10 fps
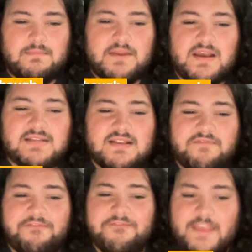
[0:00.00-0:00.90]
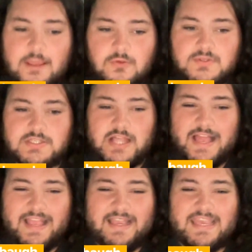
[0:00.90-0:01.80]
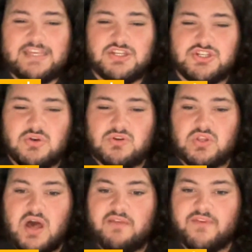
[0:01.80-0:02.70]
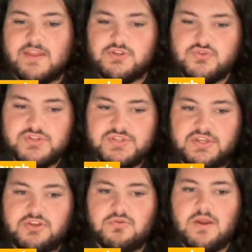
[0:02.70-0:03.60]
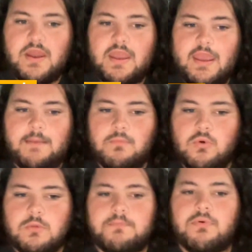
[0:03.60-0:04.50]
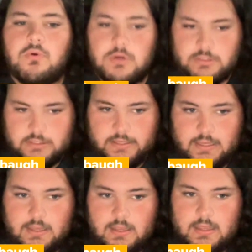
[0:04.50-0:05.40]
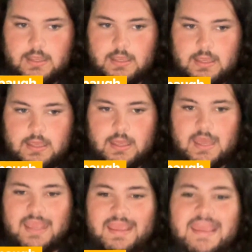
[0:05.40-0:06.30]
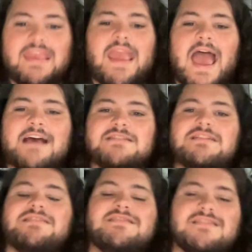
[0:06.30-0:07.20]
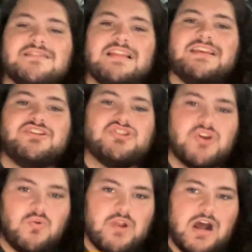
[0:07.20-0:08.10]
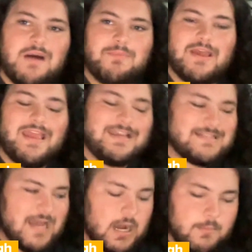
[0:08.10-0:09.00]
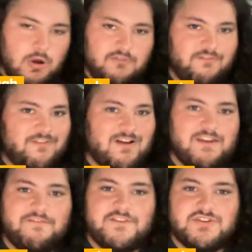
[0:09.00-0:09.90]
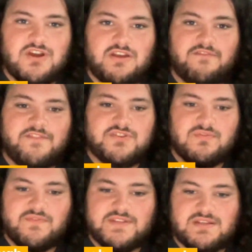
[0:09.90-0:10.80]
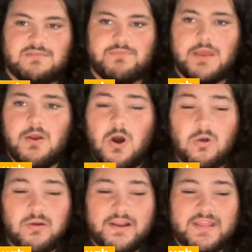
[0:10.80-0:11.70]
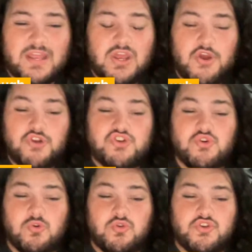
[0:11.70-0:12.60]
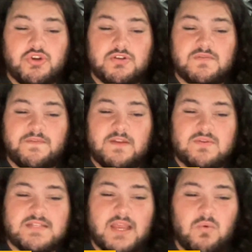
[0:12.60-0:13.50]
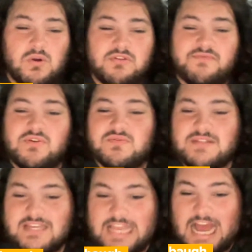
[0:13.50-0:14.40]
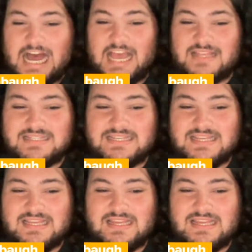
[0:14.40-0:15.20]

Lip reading: because it feels like he's shown a lot of interest in you. And more importantly, he has consistently shown up. He's come on an unofficial visit to Pitt already. Jordan Church feels like one of those guys